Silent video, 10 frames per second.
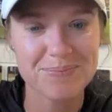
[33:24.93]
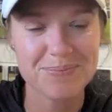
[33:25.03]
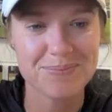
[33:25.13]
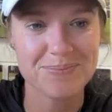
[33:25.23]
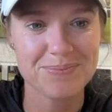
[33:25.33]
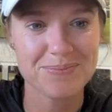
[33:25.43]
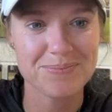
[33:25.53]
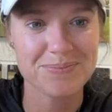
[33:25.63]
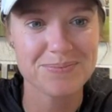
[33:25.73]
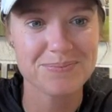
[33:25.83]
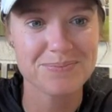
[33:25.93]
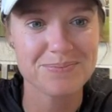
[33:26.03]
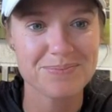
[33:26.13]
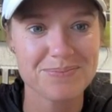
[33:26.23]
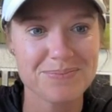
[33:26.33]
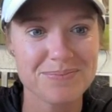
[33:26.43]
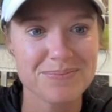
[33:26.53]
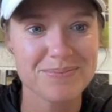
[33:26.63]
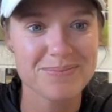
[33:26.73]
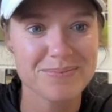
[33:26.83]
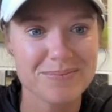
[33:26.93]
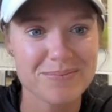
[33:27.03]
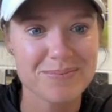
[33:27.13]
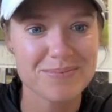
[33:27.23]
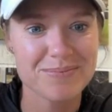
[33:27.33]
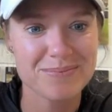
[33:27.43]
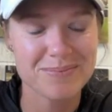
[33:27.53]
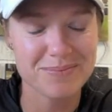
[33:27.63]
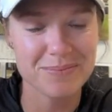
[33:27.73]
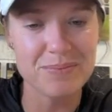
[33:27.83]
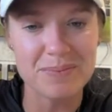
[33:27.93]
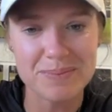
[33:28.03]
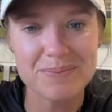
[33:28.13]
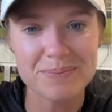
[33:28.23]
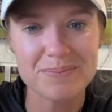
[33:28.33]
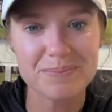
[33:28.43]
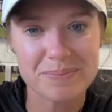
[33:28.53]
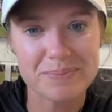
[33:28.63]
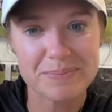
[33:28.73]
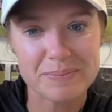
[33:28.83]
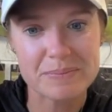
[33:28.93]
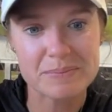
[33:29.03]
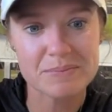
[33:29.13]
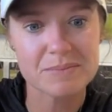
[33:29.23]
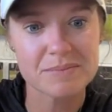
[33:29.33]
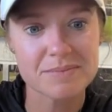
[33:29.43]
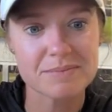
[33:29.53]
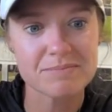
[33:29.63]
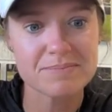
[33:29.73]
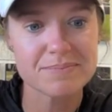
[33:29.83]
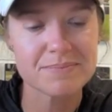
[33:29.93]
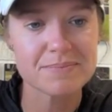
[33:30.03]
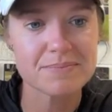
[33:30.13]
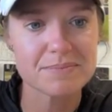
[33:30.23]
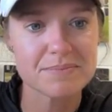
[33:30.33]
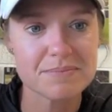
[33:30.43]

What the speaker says: No words are spoken by the person on screen.